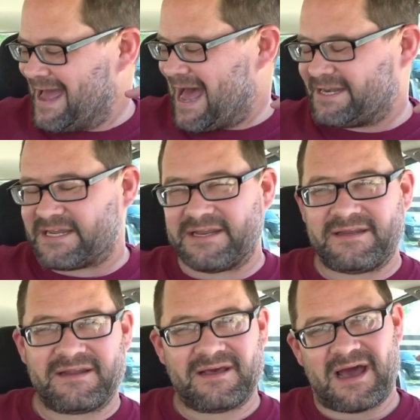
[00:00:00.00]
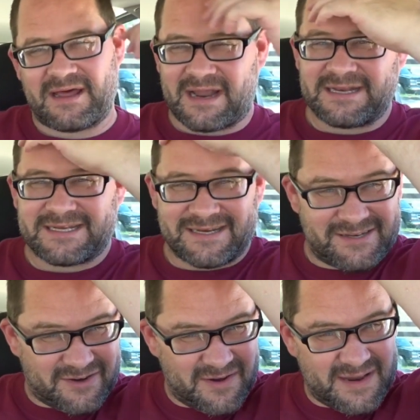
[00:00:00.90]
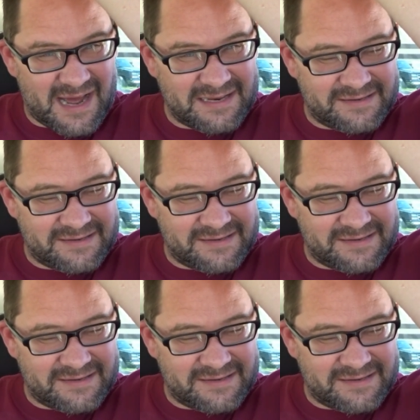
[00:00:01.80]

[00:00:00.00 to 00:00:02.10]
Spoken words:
I didn't. I didn't do it.